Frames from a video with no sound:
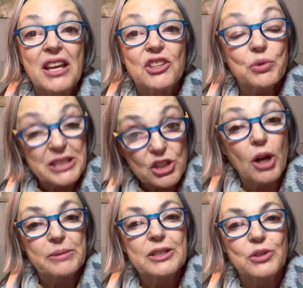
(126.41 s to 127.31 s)
So I
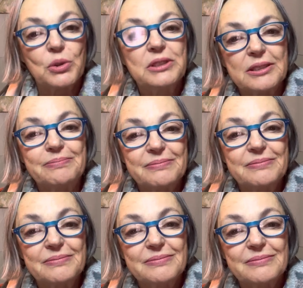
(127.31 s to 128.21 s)
stopped and told them
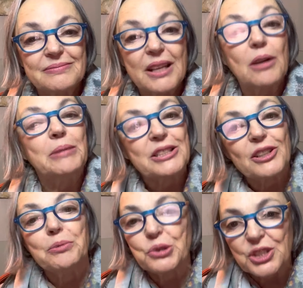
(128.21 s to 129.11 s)
how much I
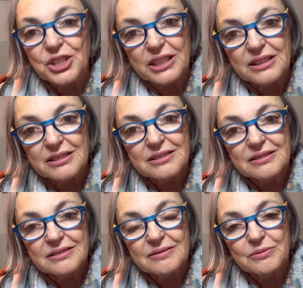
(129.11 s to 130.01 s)
appreciate
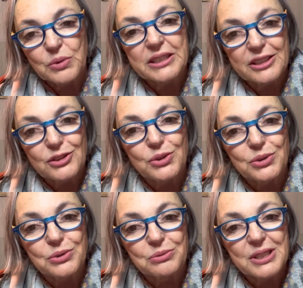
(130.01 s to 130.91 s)
what they do
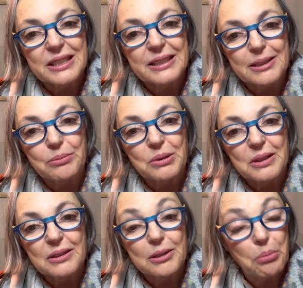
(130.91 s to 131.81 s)
to keep
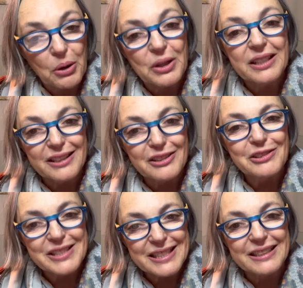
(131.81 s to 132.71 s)
the park and our
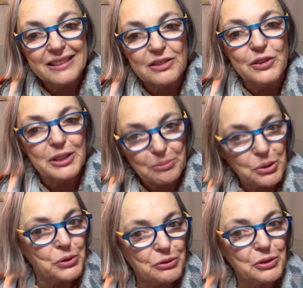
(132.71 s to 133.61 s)
city looking
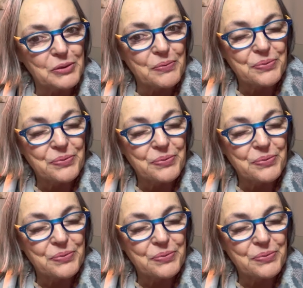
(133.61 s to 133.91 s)
beautiful.